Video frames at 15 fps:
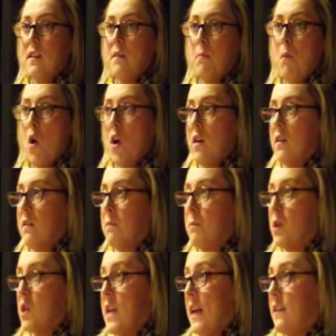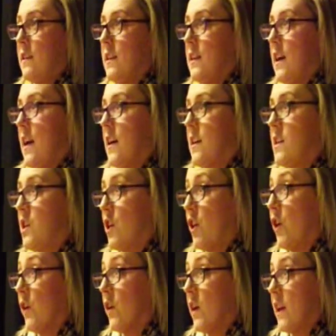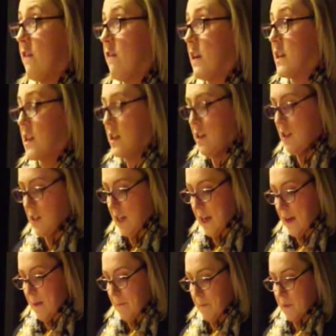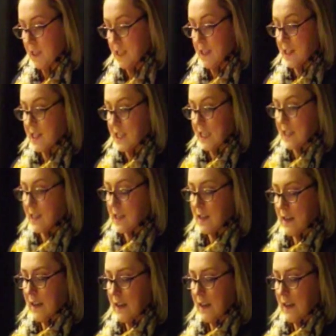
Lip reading: Martin presented a security risk to the state.